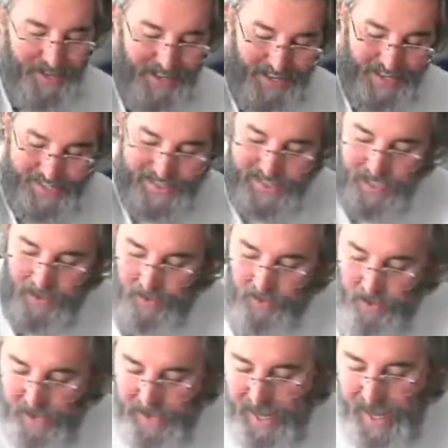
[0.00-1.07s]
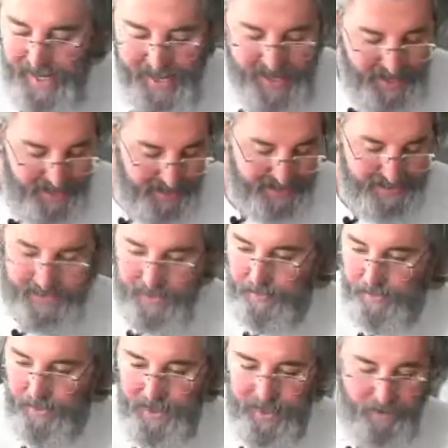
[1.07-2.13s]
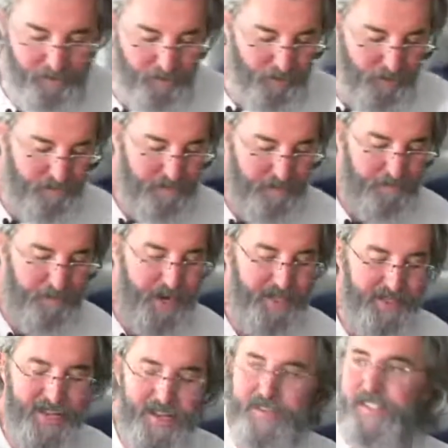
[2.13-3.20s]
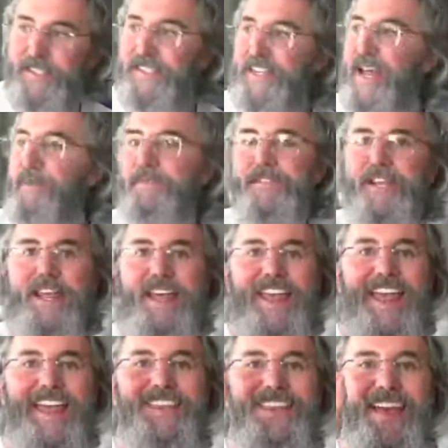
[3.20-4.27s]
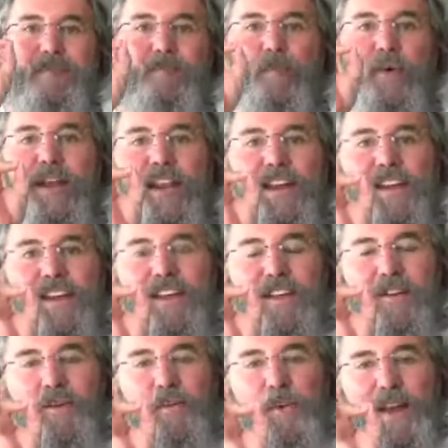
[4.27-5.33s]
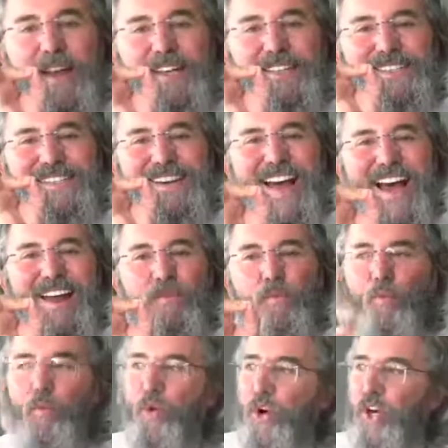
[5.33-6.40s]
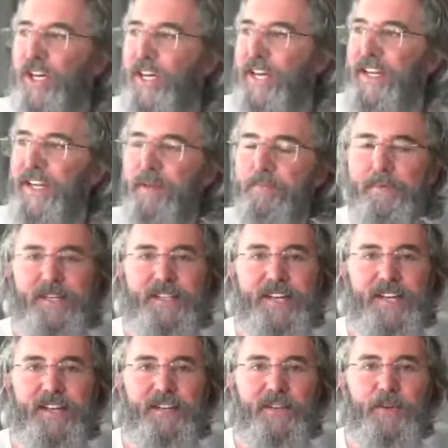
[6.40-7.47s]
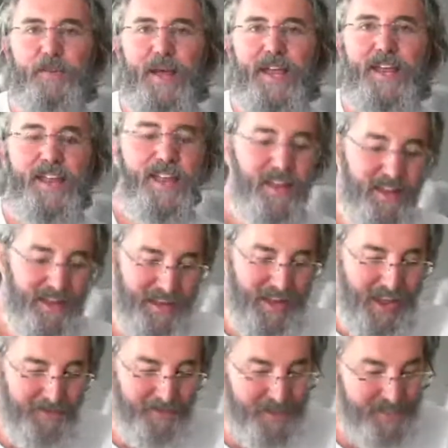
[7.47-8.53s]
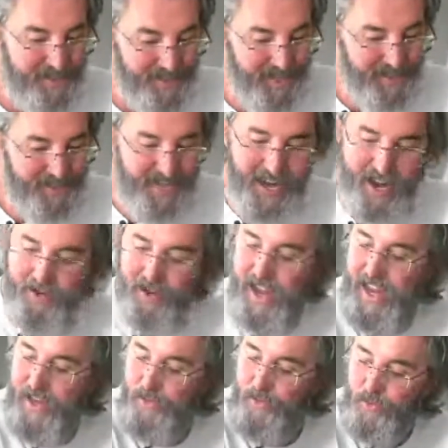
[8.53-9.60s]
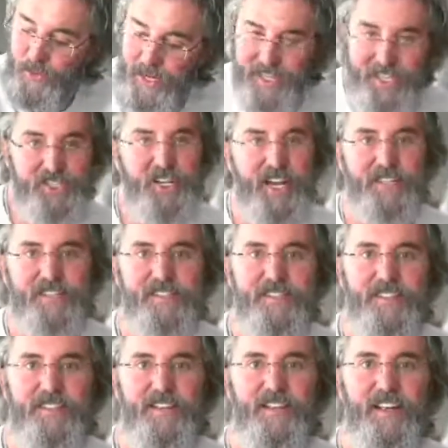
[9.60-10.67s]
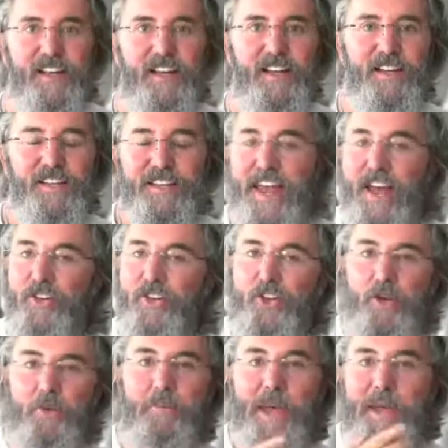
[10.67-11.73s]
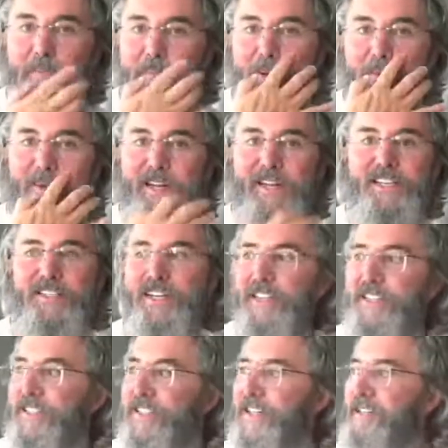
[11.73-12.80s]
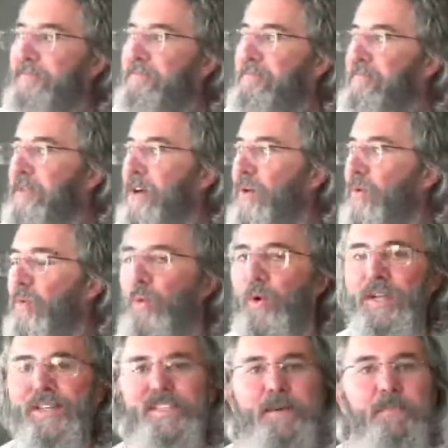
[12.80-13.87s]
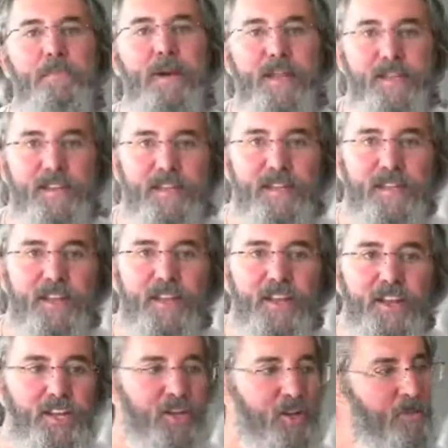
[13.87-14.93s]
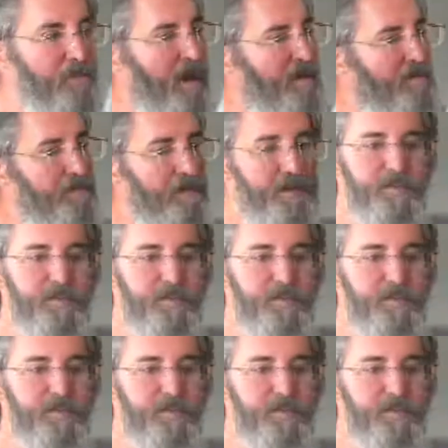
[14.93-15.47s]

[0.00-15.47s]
is to look at it in its completed form, to break down the steps, and then when it's not working in a particular way, you have to sit down and readjust. Now, you might be readjusting once a month. You might be